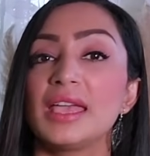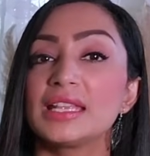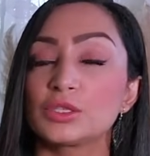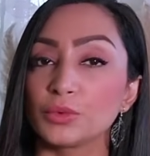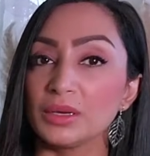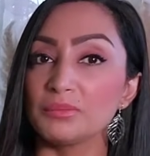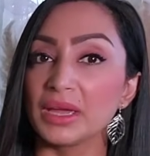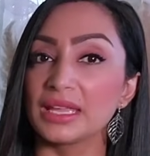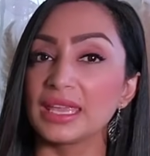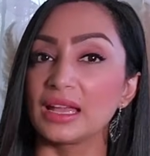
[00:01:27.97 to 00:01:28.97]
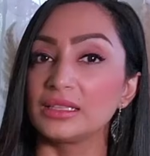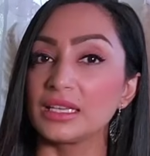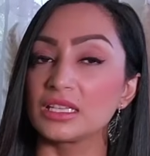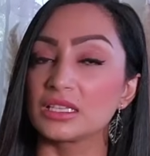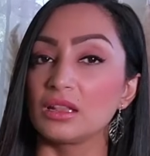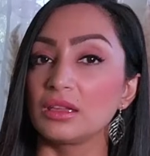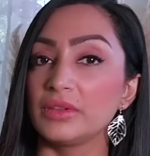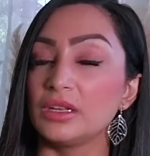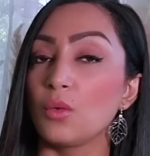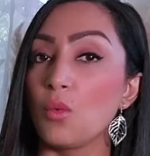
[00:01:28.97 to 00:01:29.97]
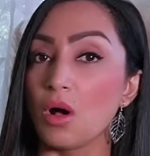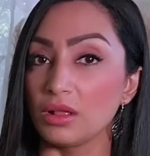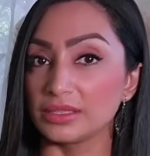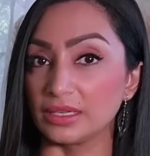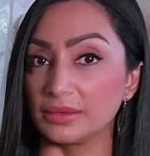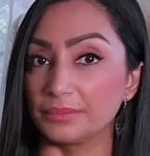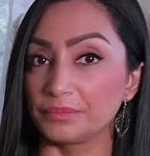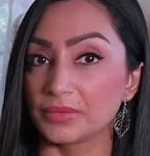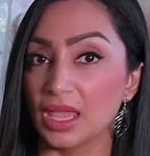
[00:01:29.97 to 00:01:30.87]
It's written by Kelly Sullivan Walden,